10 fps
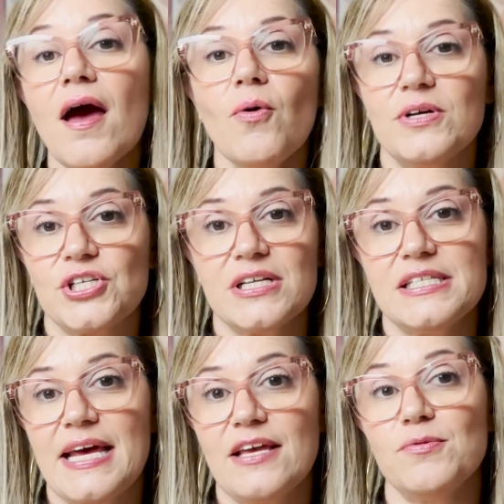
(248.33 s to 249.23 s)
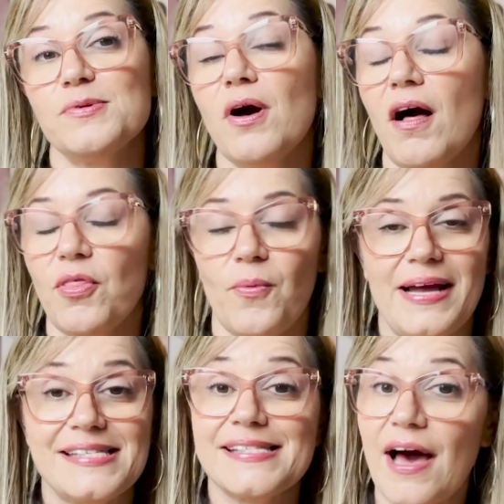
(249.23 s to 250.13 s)
which can take you all the
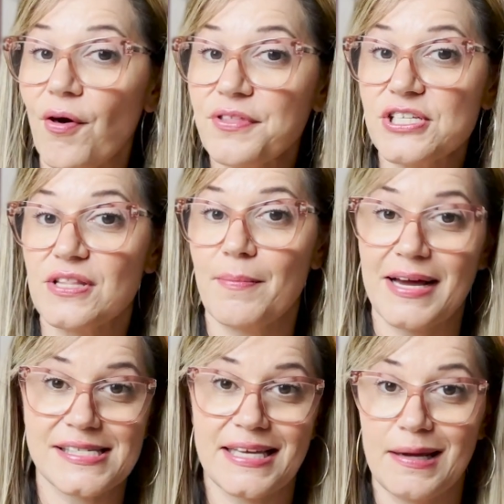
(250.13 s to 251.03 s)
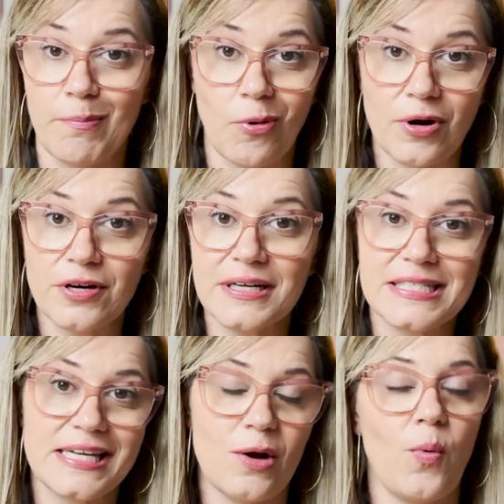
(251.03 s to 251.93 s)
way south to the Mexican border in
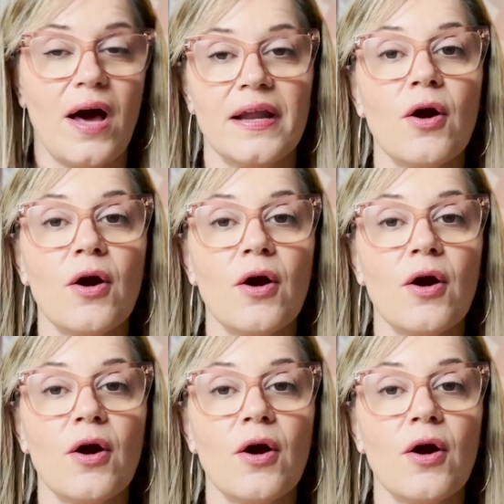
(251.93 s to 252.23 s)
Tijuana,